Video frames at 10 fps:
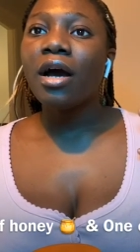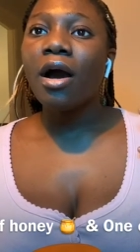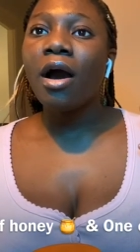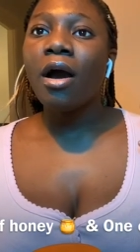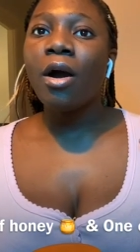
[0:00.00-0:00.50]

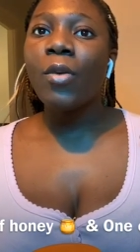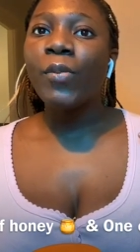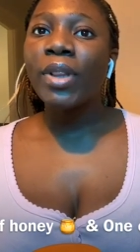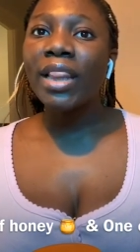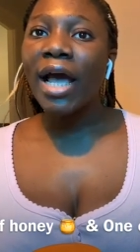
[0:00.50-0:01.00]

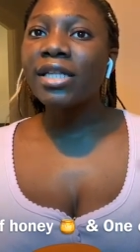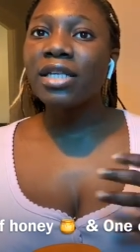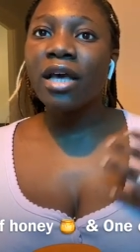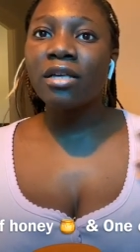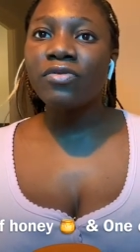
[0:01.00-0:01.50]
light
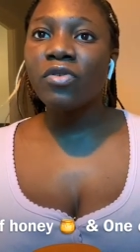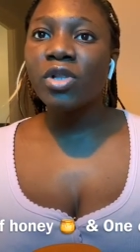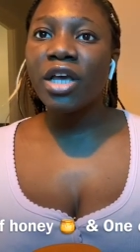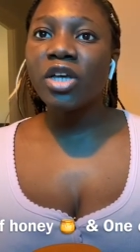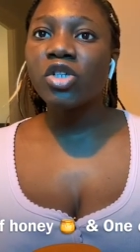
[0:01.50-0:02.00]

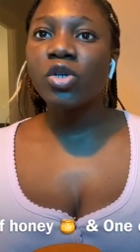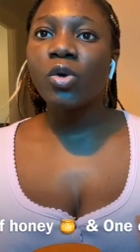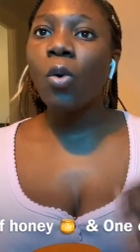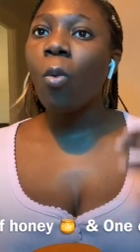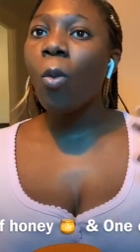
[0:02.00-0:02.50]

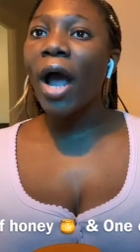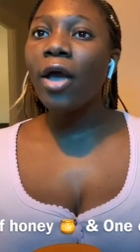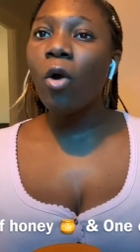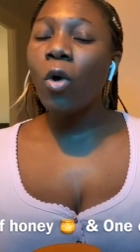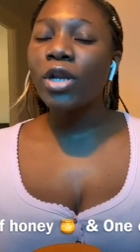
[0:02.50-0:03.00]
exfoliation, while
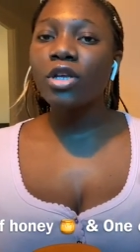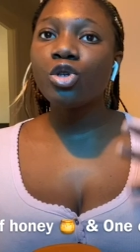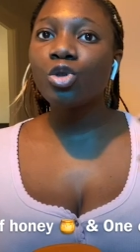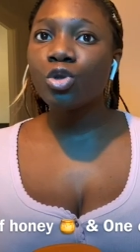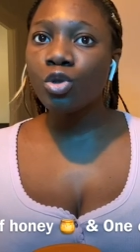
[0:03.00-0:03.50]
honey
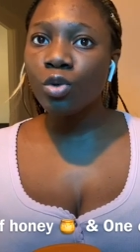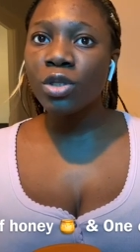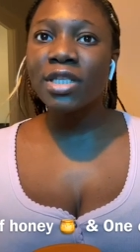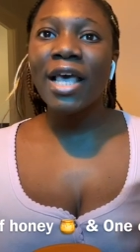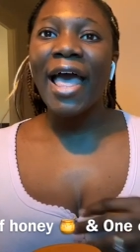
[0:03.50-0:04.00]

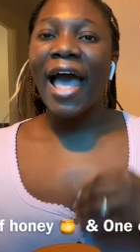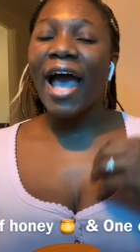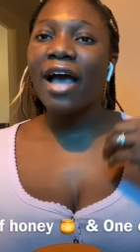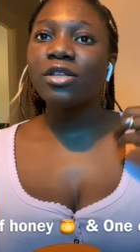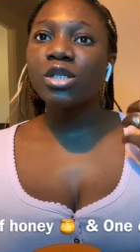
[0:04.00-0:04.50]
soothes
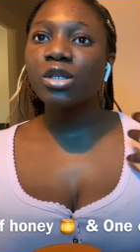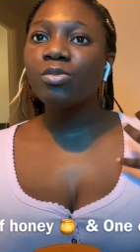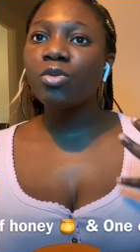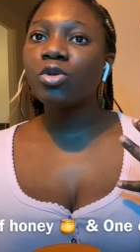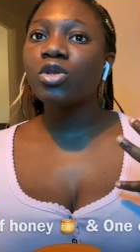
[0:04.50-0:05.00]
and
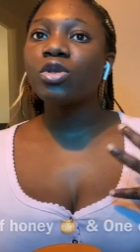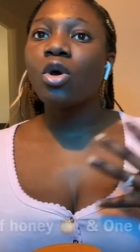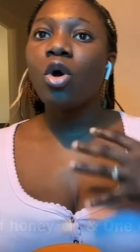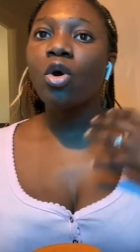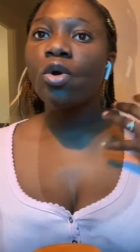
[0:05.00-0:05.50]
smooths
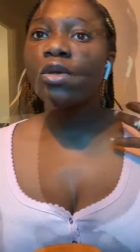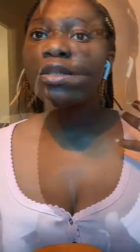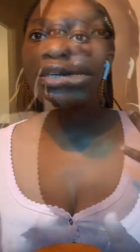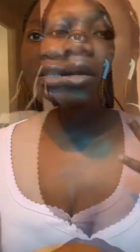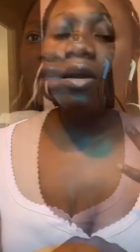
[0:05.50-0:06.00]

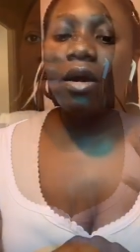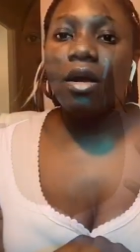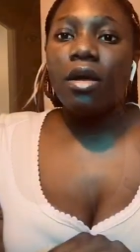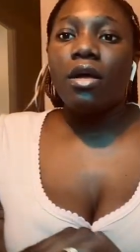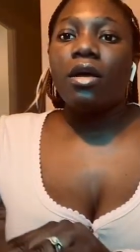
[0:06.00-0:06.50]
the
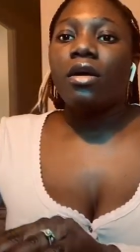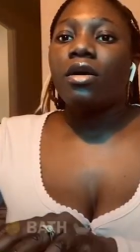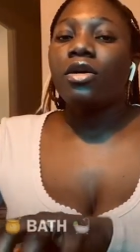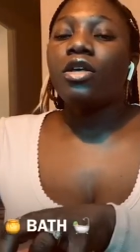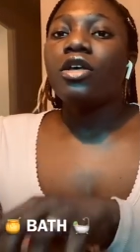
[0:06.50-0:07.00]
skin.
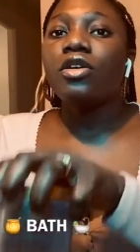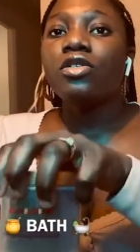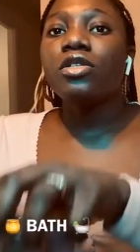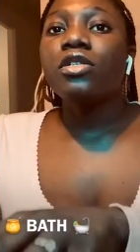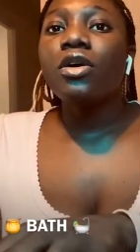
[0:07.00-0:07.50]

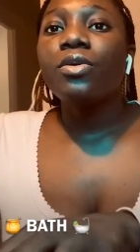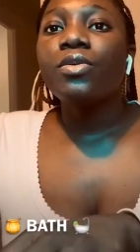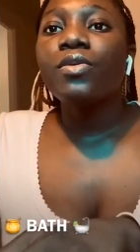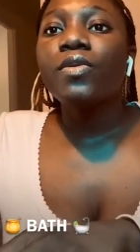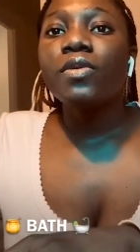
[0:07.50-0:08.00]

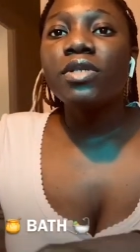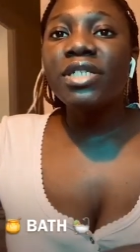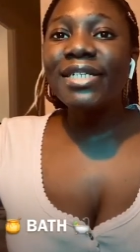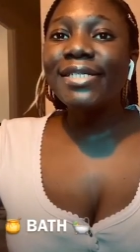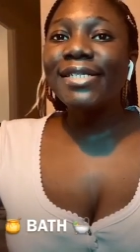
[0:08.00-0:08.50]
So
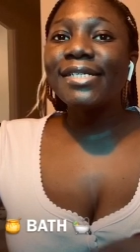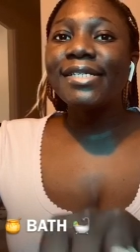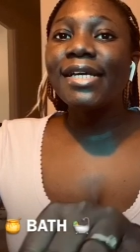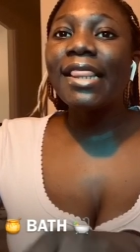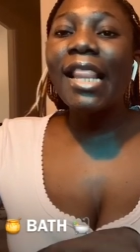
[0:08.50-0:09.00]
this is
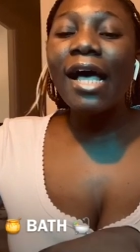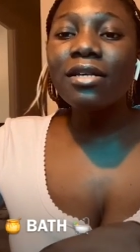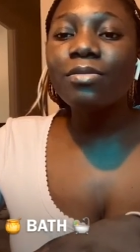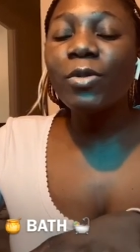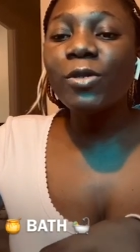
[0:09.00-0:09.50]
the
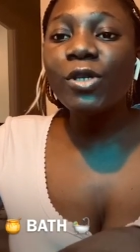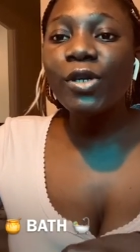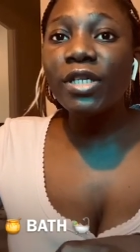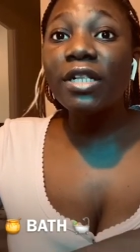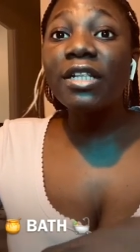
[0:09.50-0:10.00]
last but
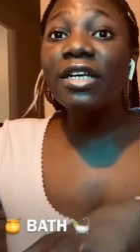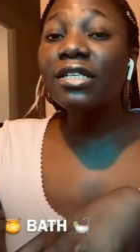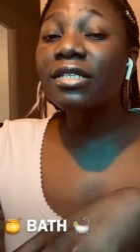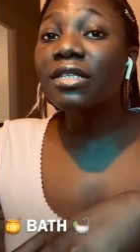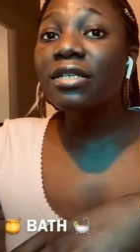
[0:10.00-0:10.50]
not the
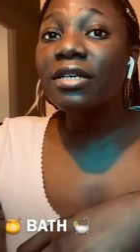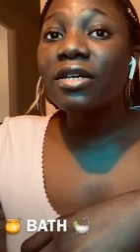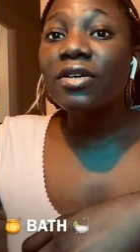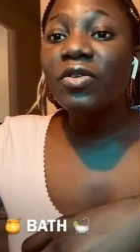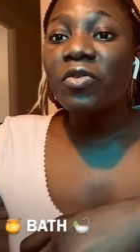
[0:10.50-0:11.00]
least
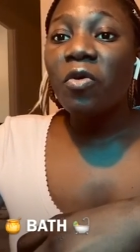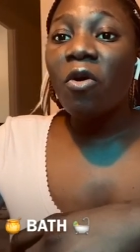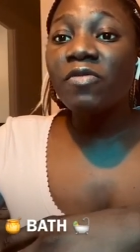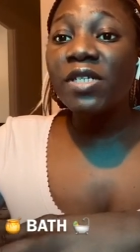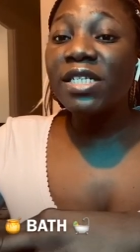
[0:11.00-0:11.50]

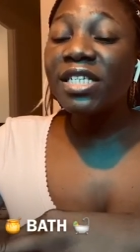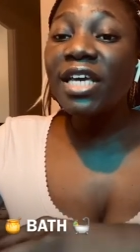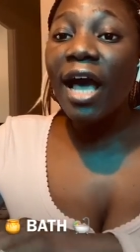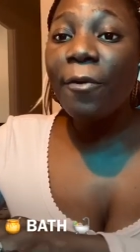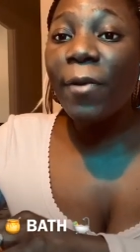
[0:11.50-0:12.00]
of the
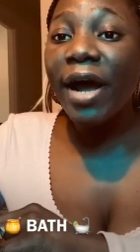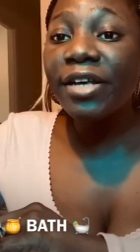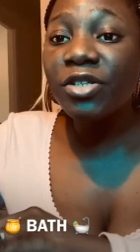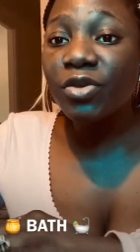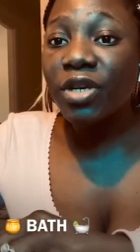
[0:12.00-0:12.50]

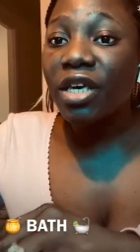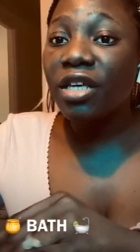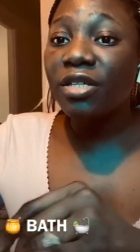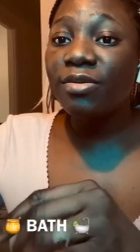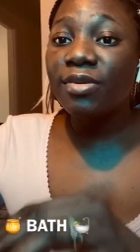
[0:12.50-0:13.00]
DIYs you
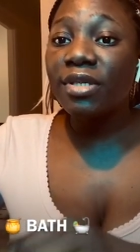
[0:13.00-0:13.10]
can